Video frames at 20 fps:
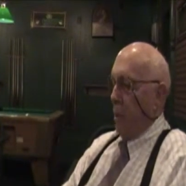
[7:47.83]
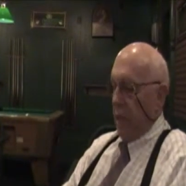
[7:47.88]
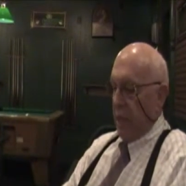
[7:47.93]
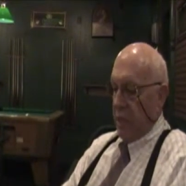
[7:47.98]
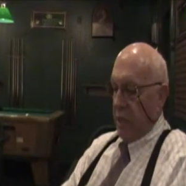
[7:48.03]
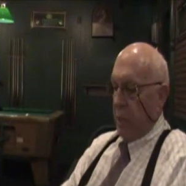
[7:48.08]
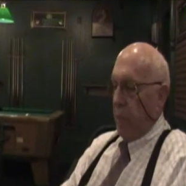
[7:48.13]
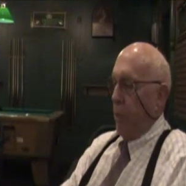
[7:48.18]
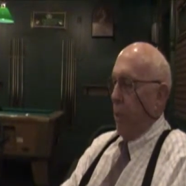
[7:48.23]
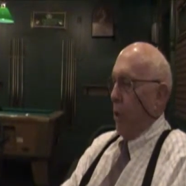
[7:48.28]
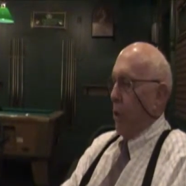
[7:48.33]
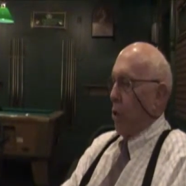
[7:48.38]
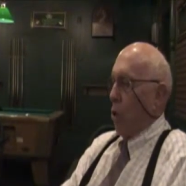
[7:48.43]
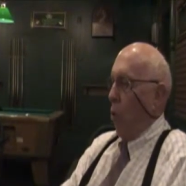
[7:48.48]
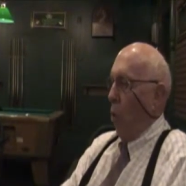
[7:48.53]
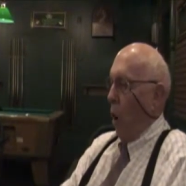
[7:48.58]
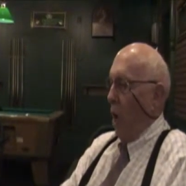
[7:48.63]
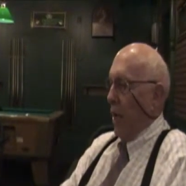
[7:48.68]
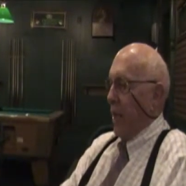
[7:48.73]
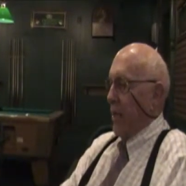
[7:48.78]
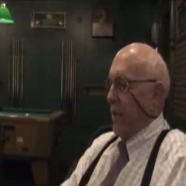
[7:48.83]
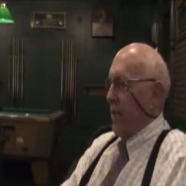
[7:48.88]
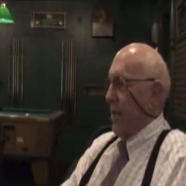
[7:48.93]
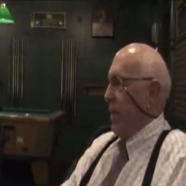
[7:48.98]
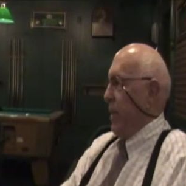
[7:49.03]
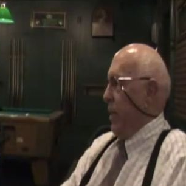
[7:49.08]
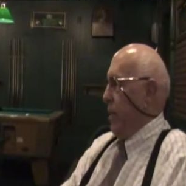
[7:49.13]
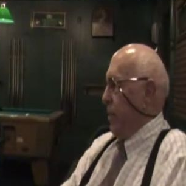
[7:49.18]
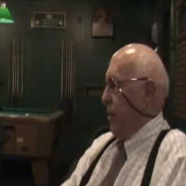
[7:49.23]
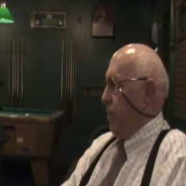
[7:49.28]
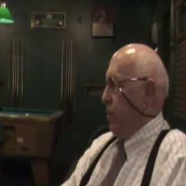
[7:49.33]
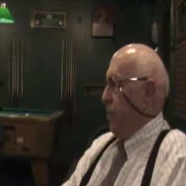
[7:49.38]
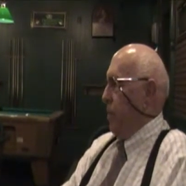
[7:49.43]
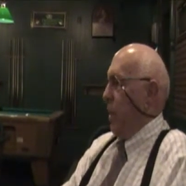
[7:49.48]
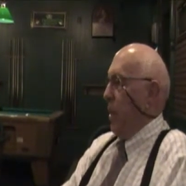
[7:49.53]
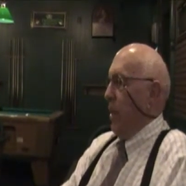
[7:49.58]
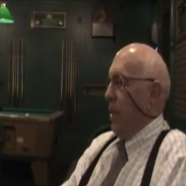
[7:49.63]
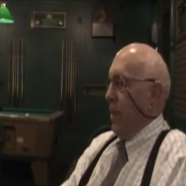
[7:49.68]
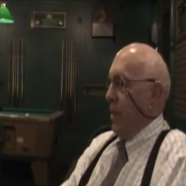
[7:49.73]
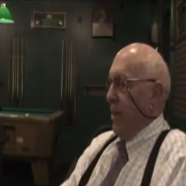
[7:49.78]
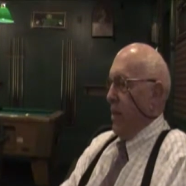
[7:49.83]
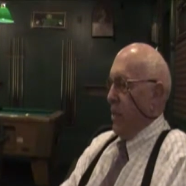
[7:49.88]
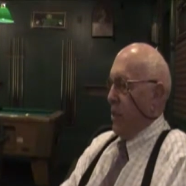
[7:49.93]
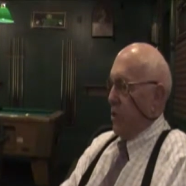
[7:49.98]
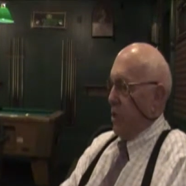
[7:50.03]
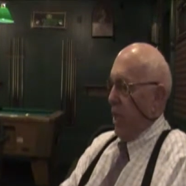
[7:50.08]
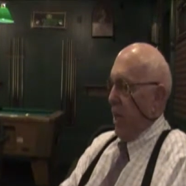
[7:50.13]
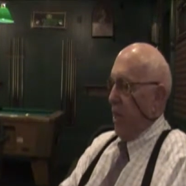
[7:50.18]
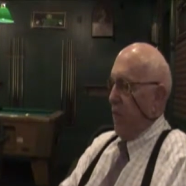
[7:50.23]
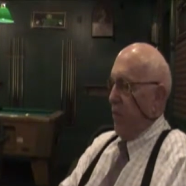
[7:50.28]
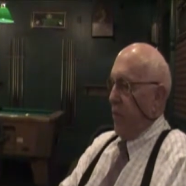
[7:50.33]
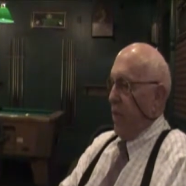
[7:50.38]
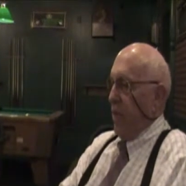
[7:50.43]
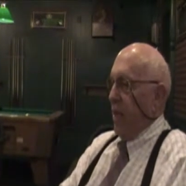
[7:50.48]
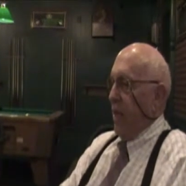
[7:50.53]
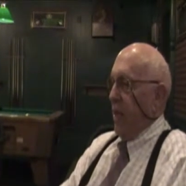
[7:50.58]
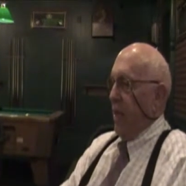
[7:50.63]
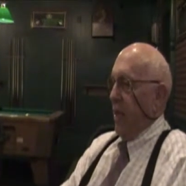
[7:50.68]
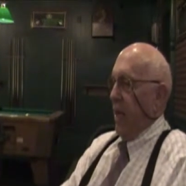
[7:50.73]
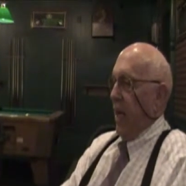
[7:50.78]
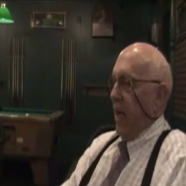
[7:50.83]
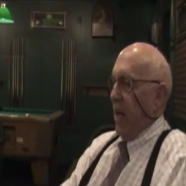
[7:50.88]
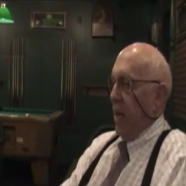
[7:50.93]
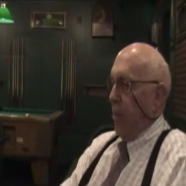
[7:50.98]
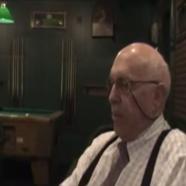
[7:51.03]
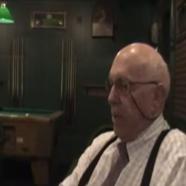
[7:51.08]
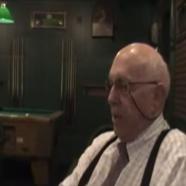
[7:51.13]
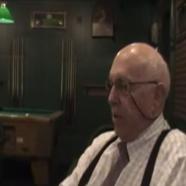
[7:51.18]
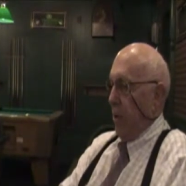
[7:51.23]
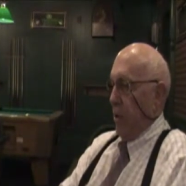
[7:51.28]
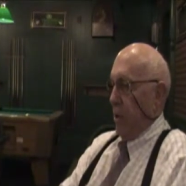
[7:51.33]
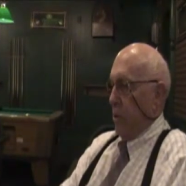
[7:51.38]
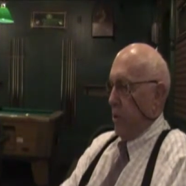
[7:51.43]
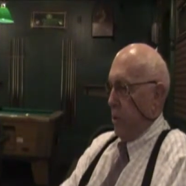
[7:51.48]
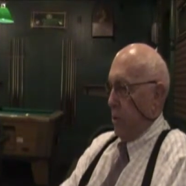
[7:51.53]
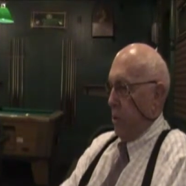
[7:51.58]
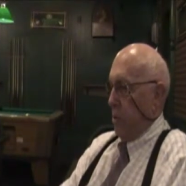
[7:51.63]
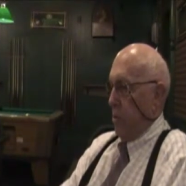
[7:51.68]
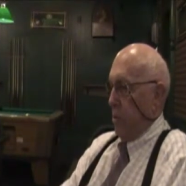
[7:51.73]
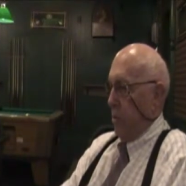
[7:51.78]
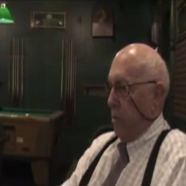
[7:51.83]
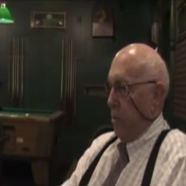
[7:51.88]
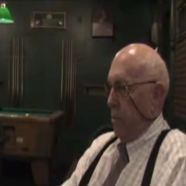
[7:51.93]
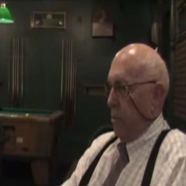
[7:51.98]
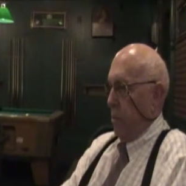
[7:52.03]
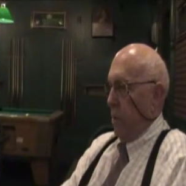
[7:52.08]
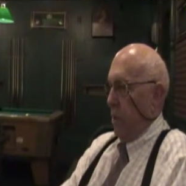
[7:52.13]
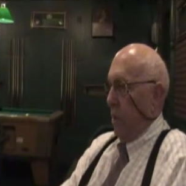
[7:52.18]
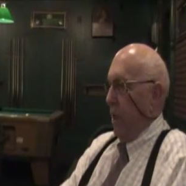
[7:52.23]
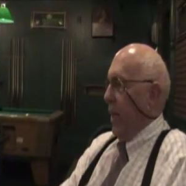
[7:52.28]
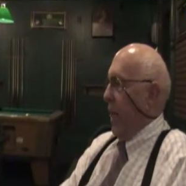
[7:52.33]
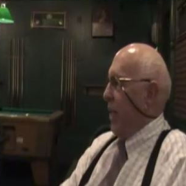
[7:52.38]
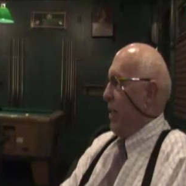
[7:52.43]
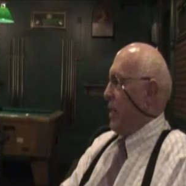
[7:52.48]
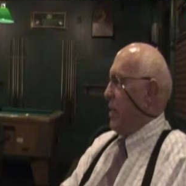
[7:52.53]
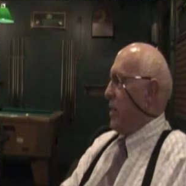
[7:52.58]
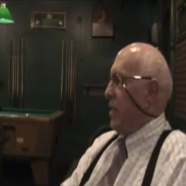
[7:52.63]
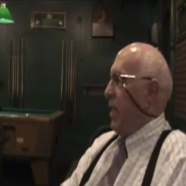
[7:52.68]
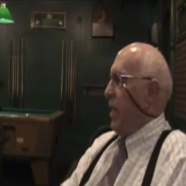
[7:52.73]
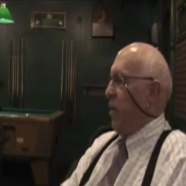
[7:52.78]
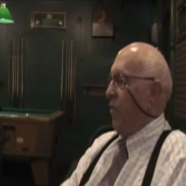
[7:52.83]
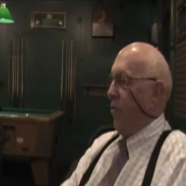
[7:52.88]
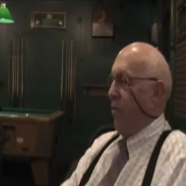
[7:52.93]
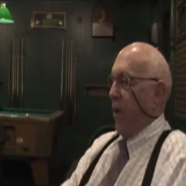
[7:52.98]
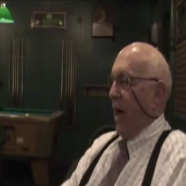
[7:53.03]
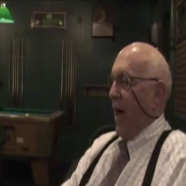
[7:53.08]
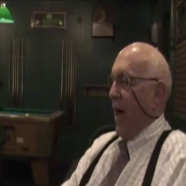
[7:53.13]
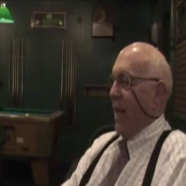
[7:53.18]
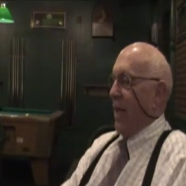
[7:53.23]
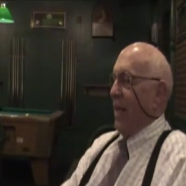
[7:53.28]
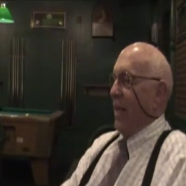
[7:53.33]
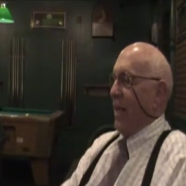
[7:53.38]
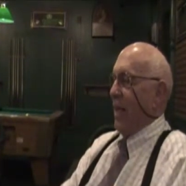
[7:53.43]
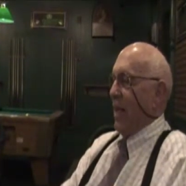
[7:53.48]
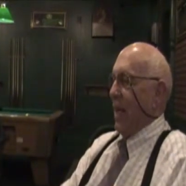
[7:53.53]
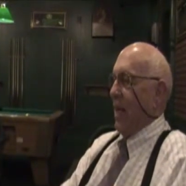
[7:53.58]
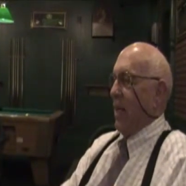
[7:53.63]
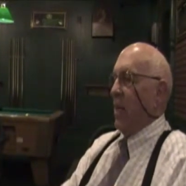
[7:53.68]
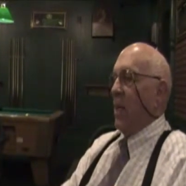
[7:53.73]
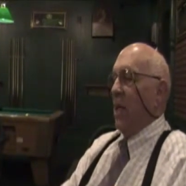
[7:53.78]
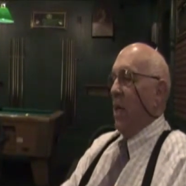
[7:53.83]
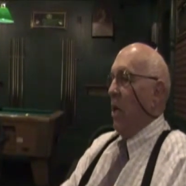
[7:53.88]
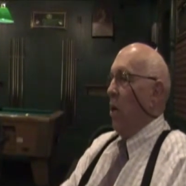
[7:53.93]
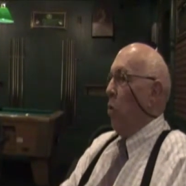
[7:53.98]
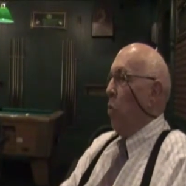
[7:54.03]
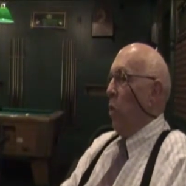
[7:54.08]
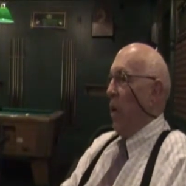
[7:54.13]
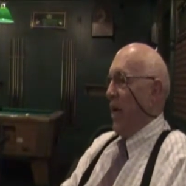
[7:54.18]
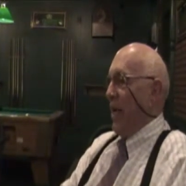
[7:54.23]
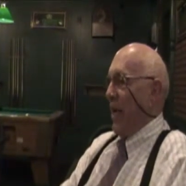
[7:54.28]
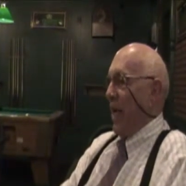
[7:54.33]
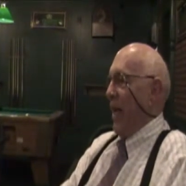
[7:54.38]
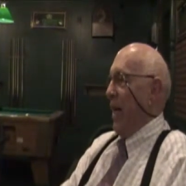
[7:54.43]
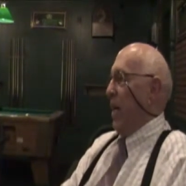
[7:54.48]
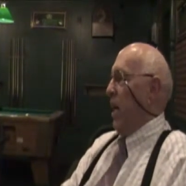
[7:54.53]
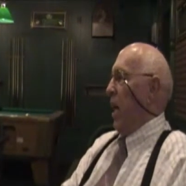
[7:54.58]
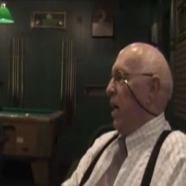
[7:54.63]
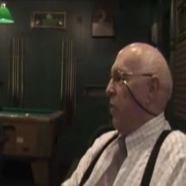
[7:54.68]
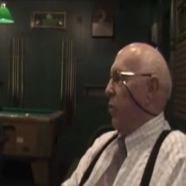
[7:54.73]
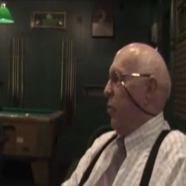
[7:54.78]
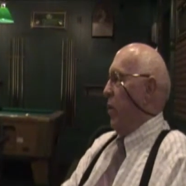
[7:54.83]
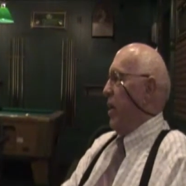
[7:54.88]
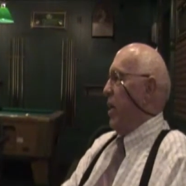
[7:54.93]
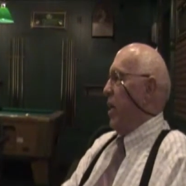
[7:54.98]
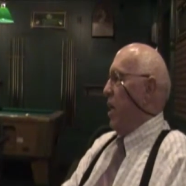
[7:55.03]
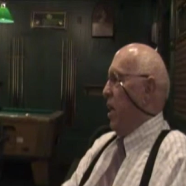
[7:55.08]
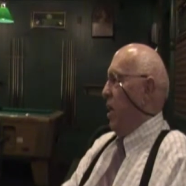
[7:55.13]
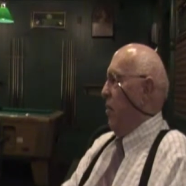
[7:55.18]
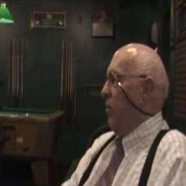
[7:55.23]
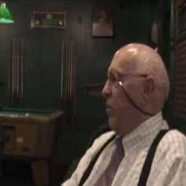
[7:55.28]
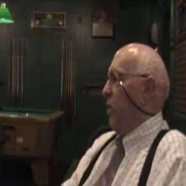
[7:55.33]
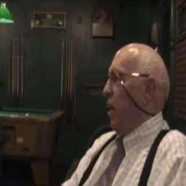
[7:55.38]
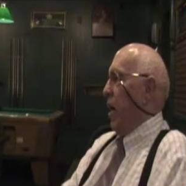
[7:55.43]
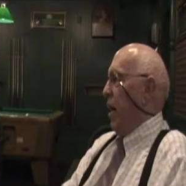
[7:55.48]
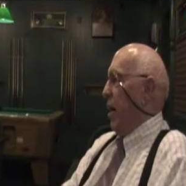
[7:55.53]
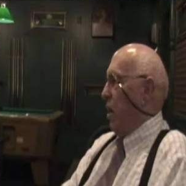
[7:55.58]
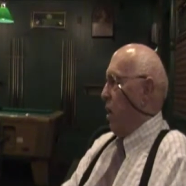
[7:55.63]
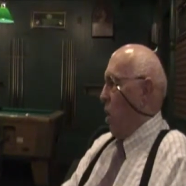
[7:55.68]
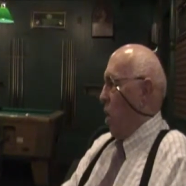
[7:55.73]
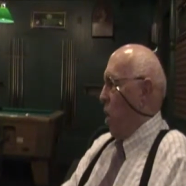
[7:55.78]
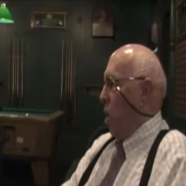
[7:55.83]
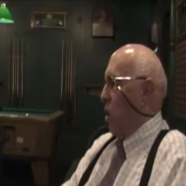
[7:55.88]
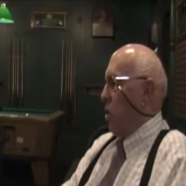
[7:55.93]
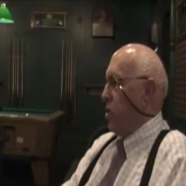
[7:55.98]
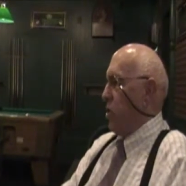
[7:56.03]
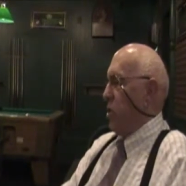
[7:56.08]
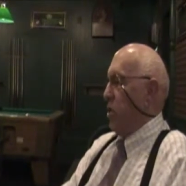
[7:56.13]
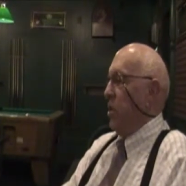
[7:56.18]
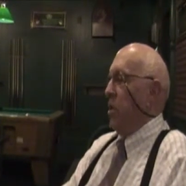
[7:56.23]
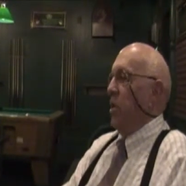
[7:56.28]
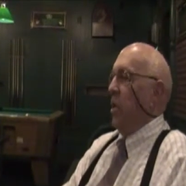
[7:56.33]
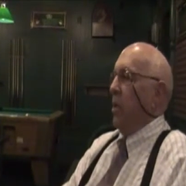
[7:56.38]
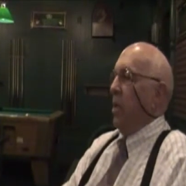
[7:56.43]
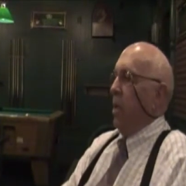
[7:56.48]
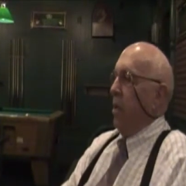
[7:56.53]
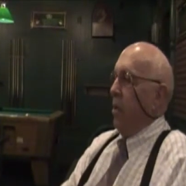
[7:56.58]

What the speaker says: based upon quality, safety, and appearance, instead of finding that we cannot recover our cost